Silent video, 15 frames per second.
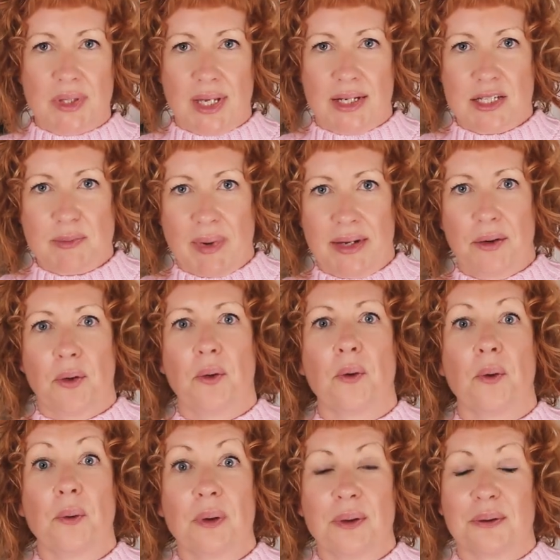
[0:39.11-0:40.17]
but that is my
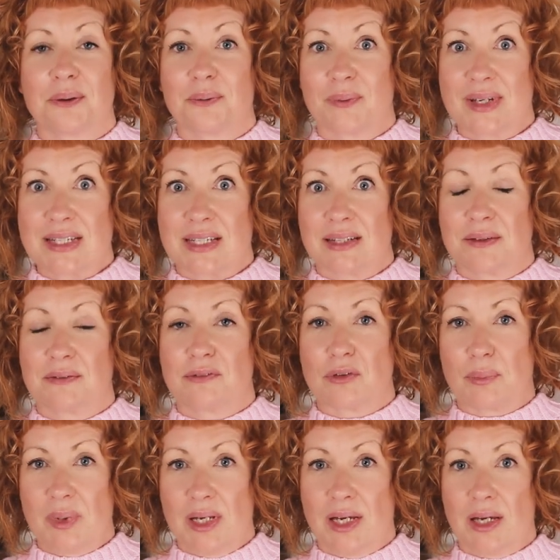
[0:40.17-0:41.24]
whole reason
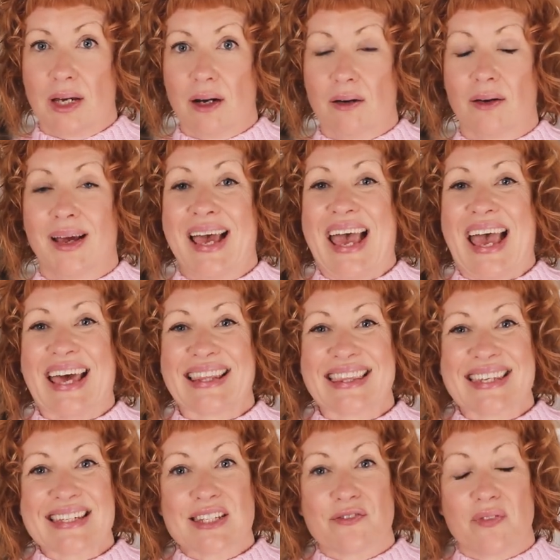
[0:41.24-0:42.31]
for being here.
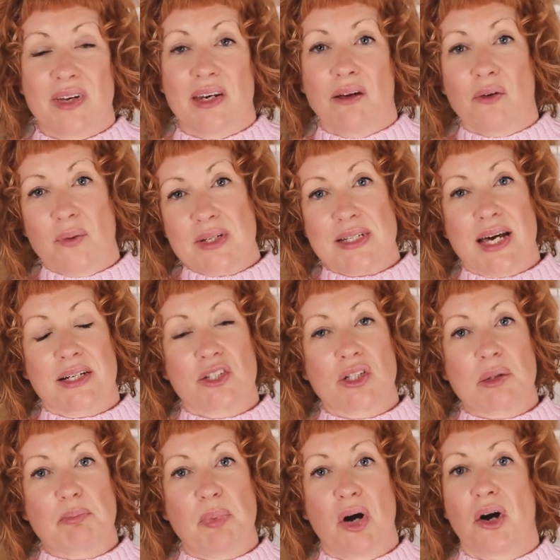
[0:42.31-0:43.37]
And this video is
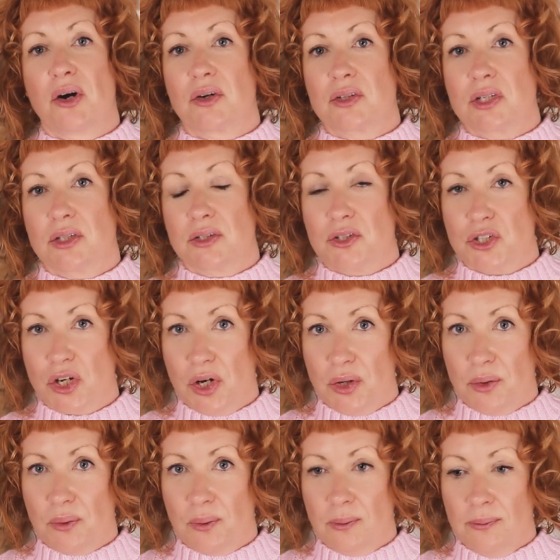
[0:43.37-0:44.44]
actually part
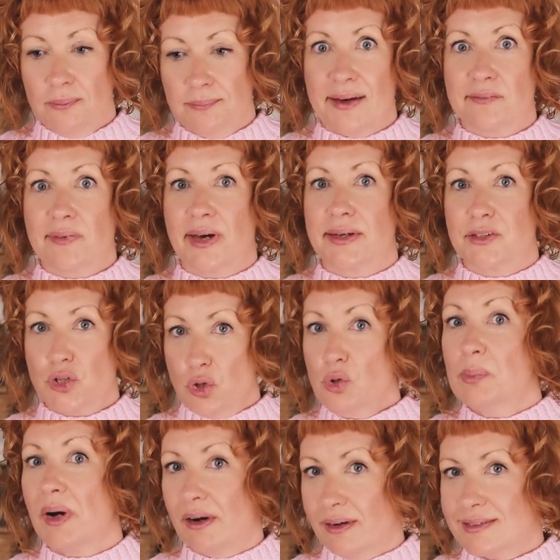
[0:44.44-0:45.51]
two of a
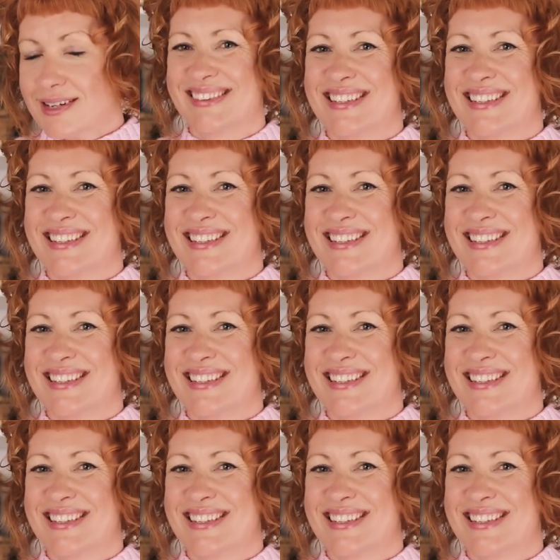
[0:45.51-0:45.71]
two-part